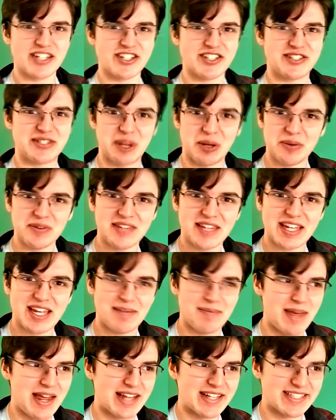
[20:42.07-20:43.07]
just don't think
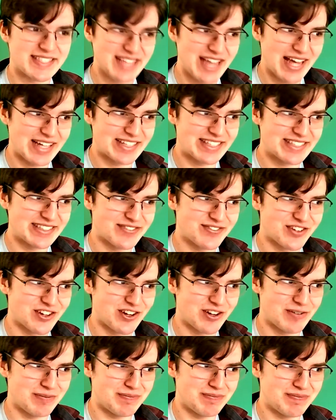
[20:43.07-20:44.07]
it makes sense
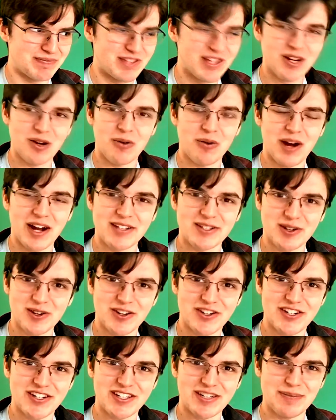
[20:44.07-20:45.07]
for, Wise
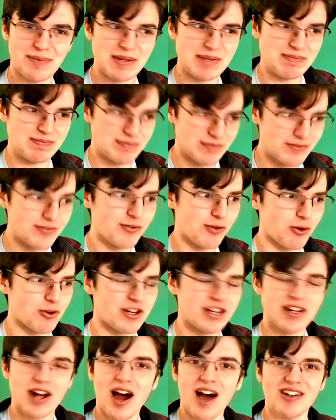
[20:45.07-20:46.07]
Origin to be
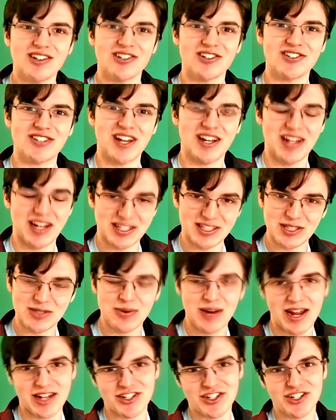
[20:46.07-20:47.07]
$40 on
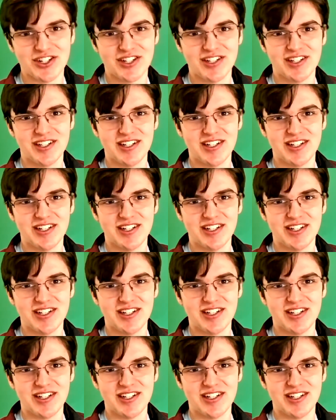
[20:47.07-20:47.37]
Switch.